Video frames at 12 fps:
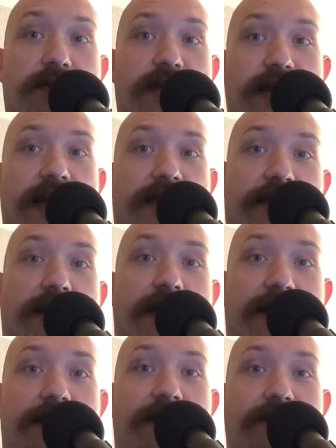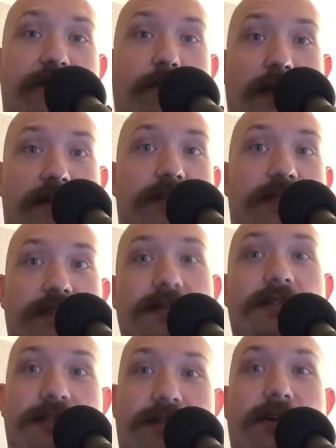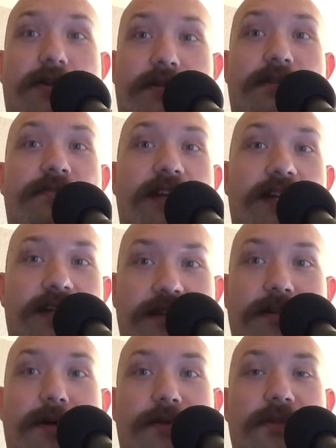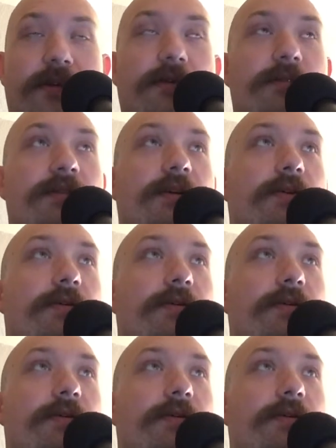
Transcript: and God dwelt in the Garden of Eden also. So,